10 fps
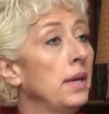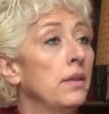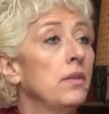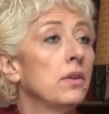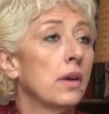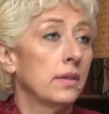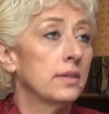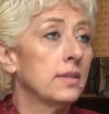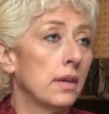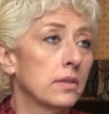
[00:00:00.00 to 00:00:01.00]
many in the
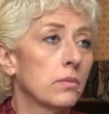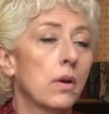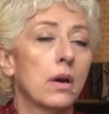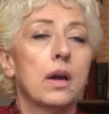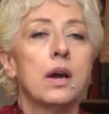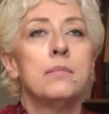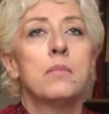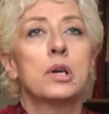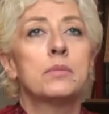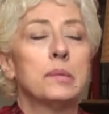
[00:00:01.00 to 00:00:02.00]
United States where
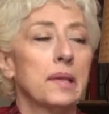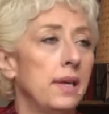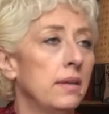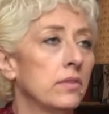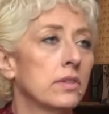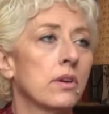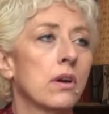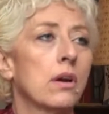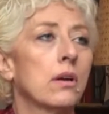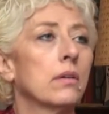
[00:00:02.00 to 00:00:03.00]
unmarked planes
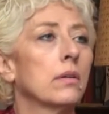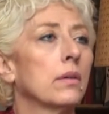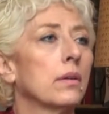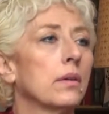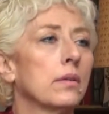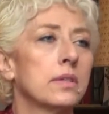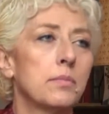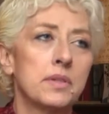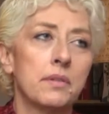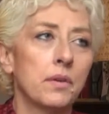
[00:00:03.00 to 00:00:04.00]
are
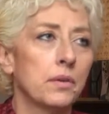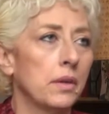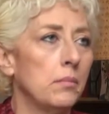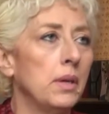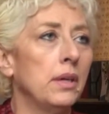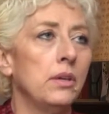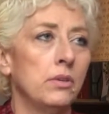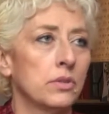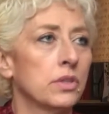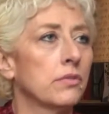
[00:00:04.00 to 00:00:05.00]
specifically being
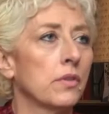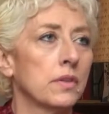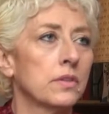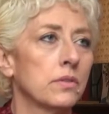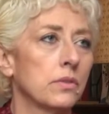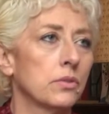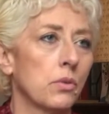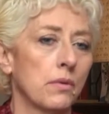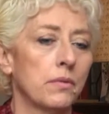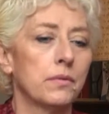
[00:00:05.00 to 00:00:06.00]
used for this
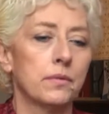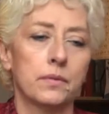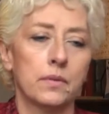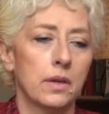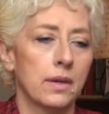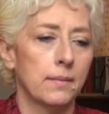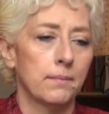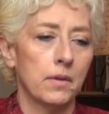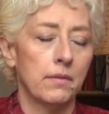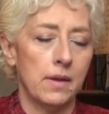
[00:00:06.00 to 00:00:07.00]
sort of
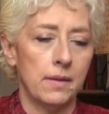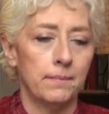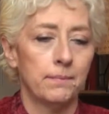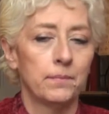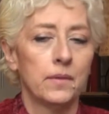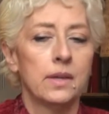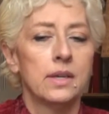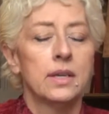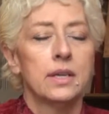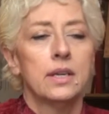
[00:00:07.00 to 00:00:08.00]
event.
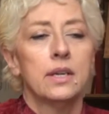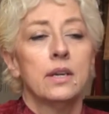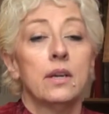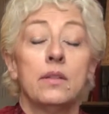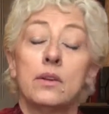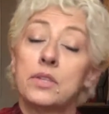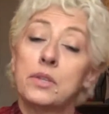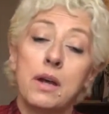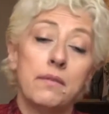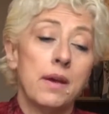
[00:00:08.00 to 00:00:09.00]
There's
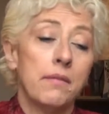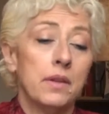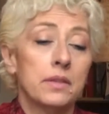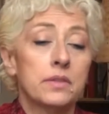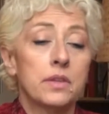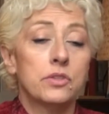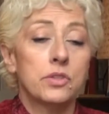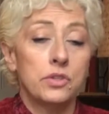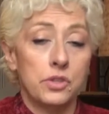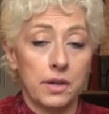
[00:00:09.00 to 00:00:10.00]
a lot of evidence that
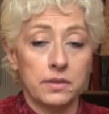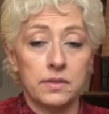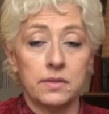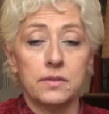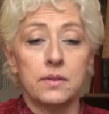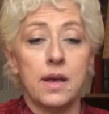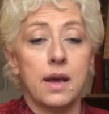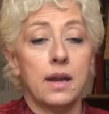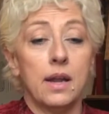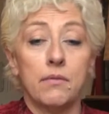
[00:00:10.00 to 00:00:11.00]
suggests
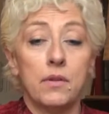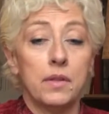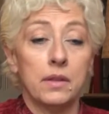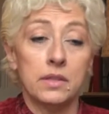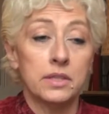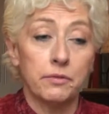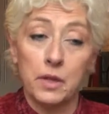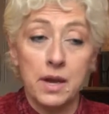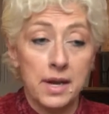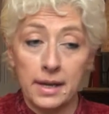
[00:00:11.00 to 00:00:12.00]
that everything that's
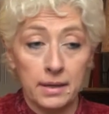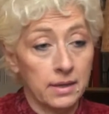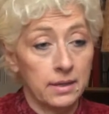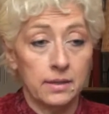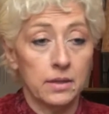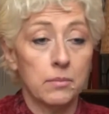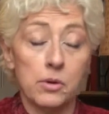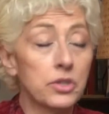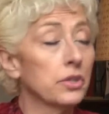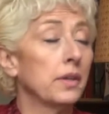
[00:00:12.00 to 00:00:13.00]
flying
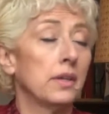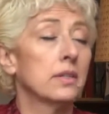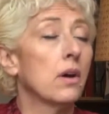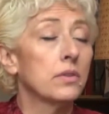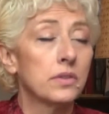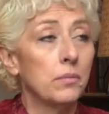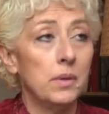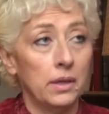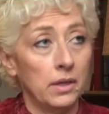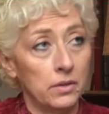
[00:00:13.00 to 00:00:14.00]
commercially is also
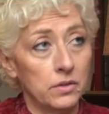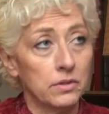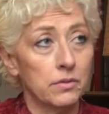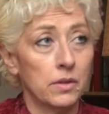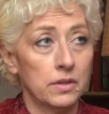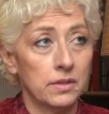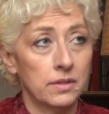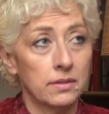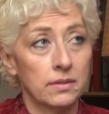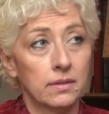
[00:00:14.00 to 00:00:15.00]
being used for
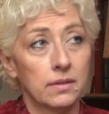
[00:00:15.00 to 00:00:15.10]
this.